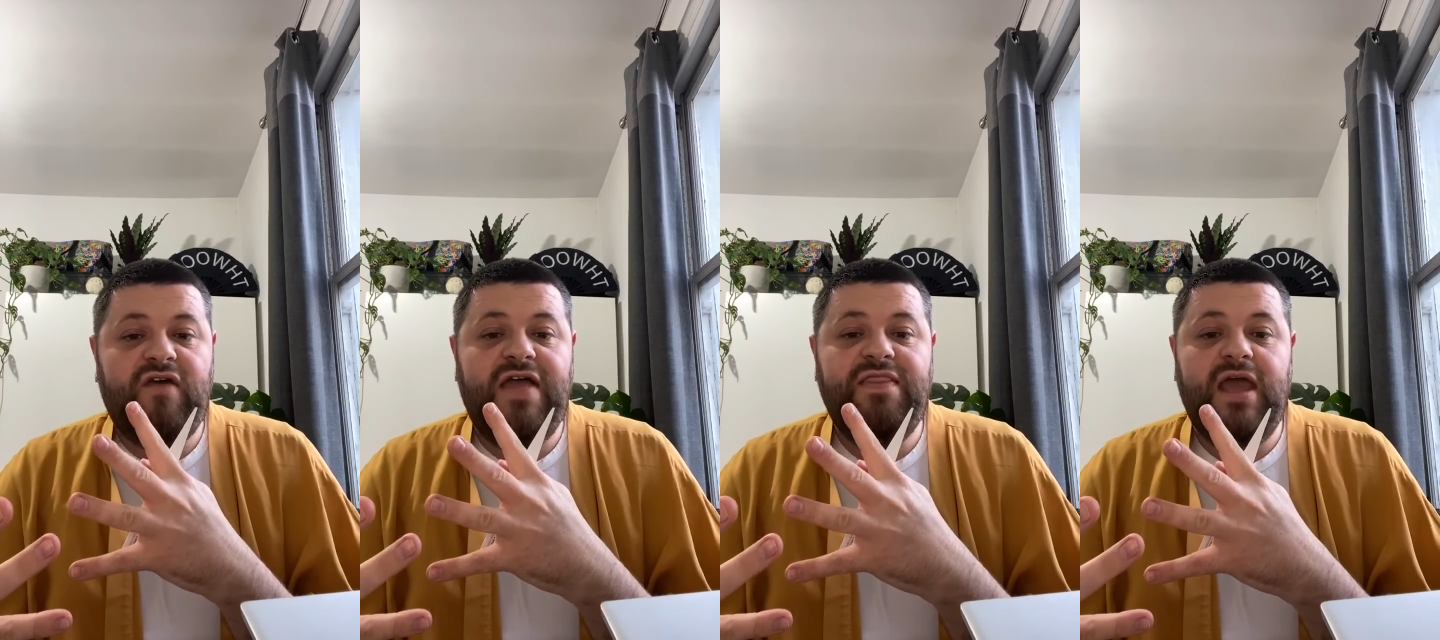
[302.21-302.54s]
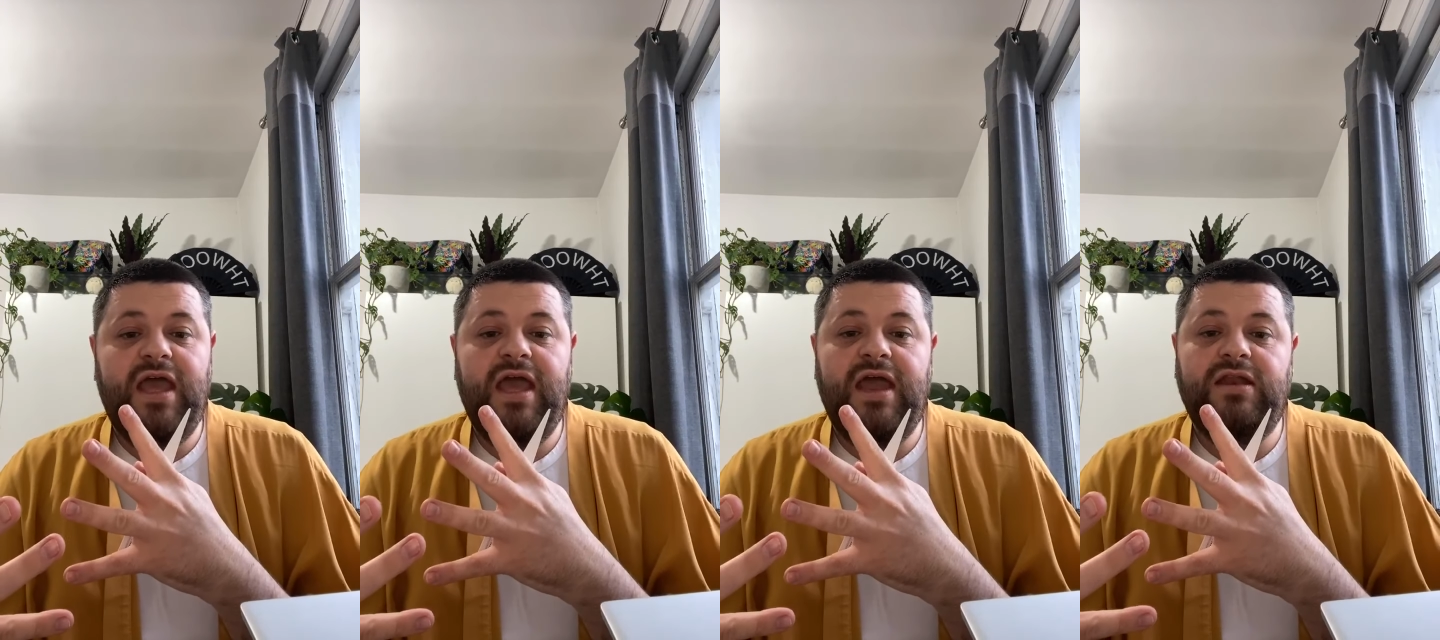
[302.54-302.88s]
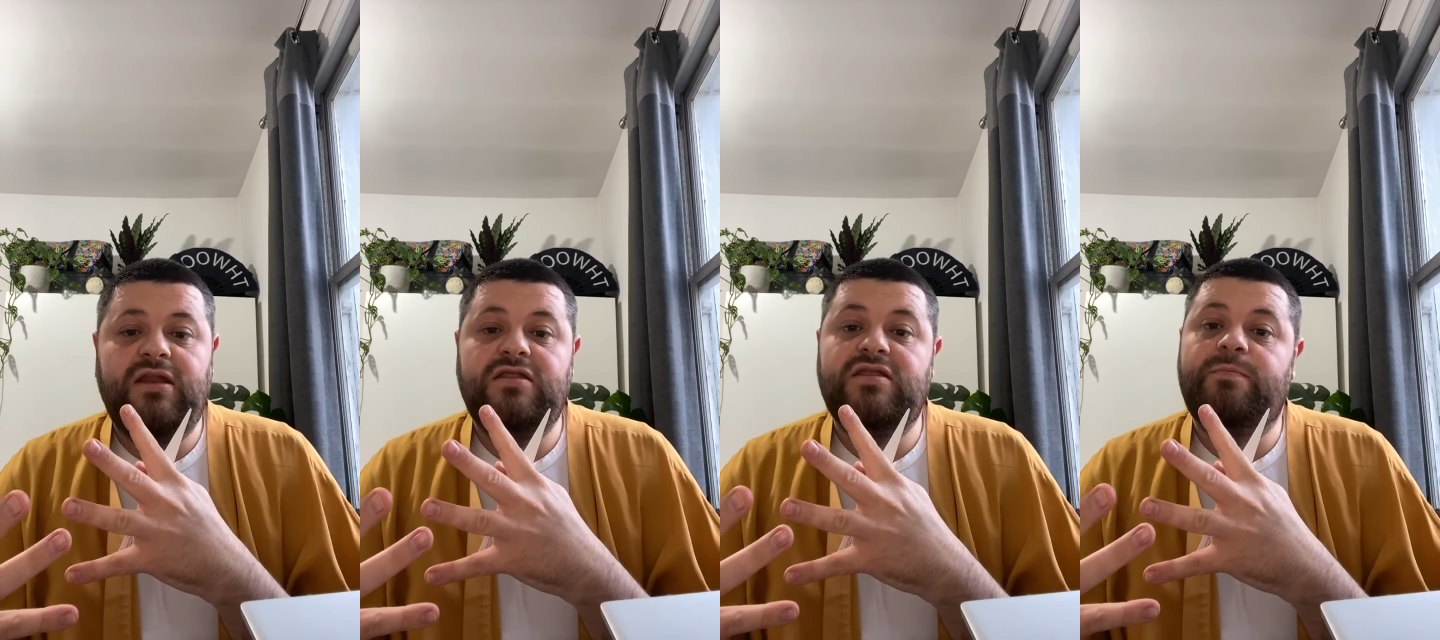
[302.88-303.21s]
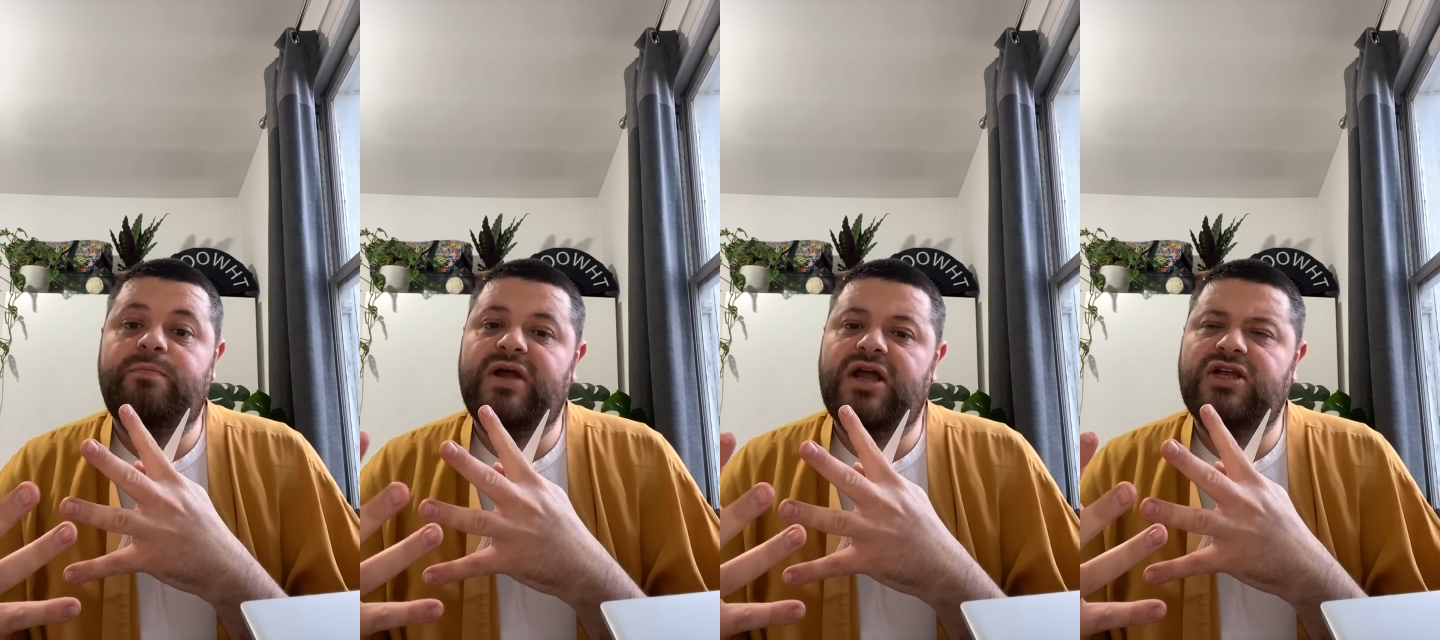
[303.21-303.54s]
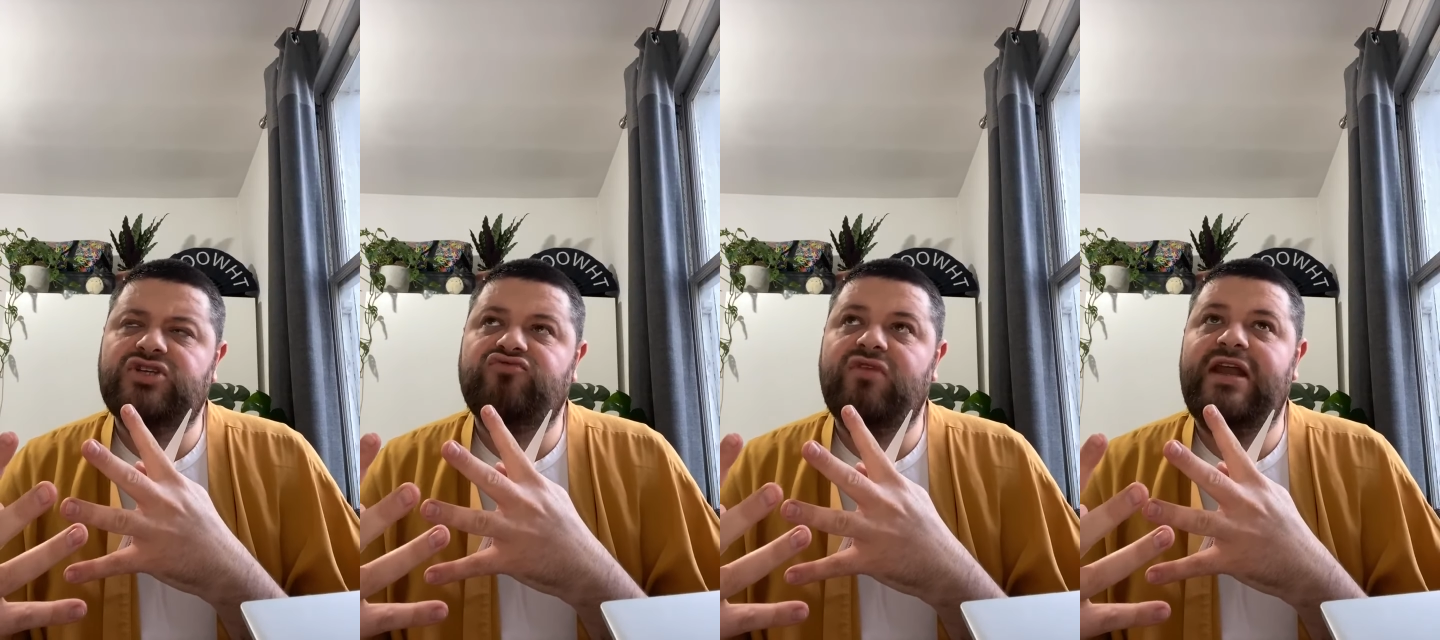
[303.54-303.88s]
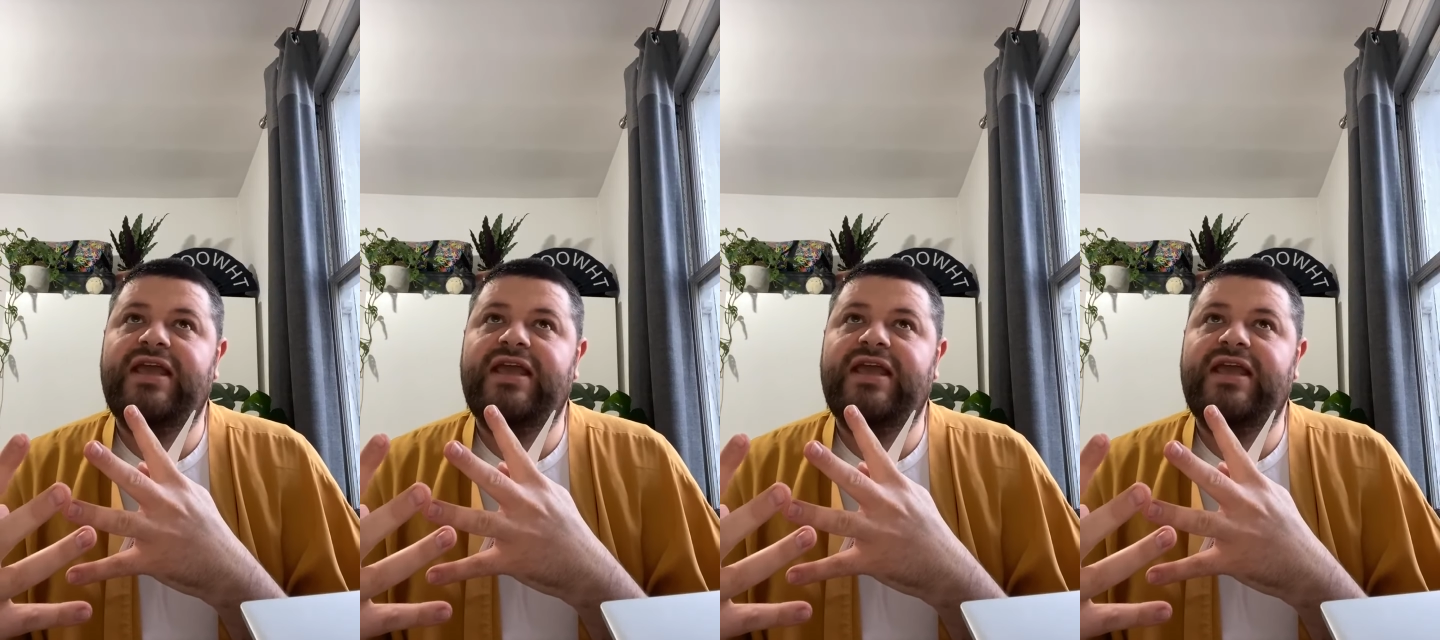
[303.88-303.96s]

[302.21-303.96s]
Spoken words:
And then the birch really